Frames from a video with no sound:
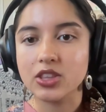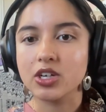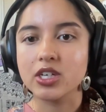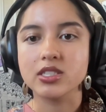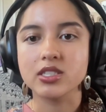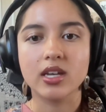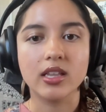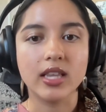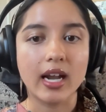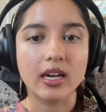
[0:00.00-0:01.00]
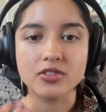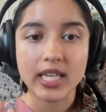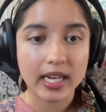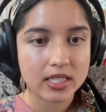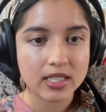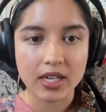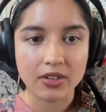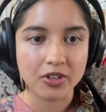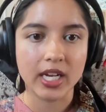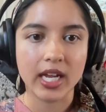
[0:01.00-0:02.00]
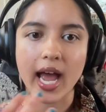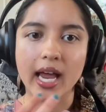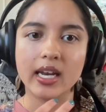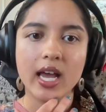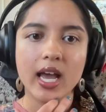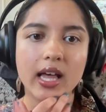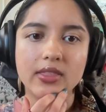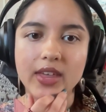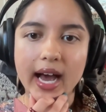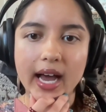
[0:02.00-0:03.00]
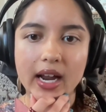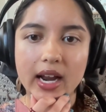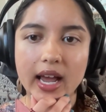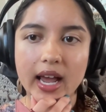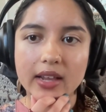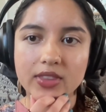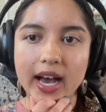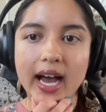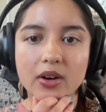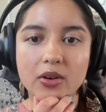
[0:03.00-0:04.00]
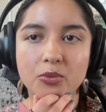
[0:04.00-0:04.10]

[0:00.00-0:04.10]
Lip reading: There's a lot of sex slavery, and that that